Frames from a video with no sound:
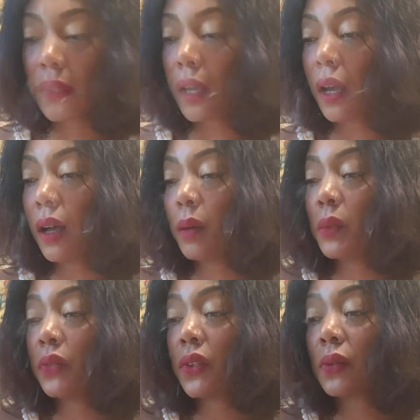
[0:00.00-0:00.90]

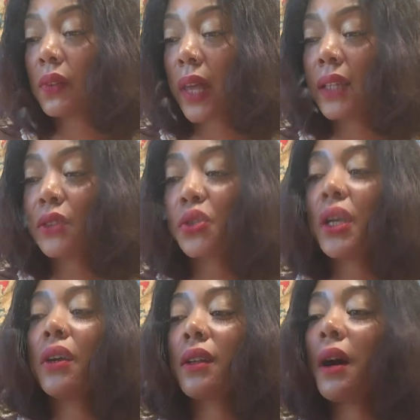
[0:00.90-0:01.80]
If you've liked,
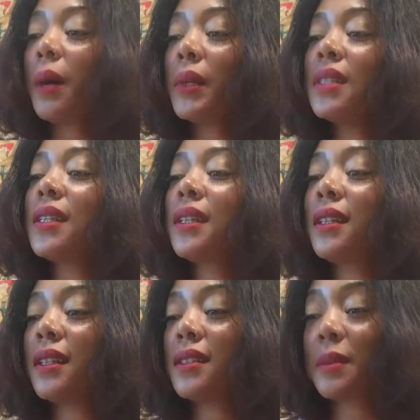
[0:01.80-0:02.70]
shared, commented,
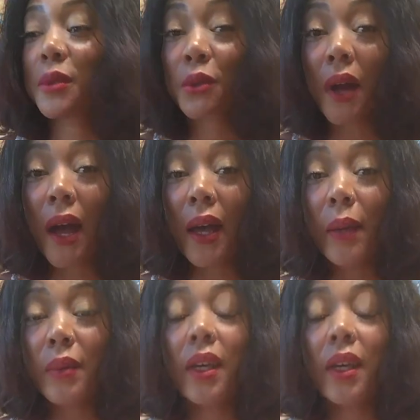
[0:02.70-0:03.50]
and subscribed,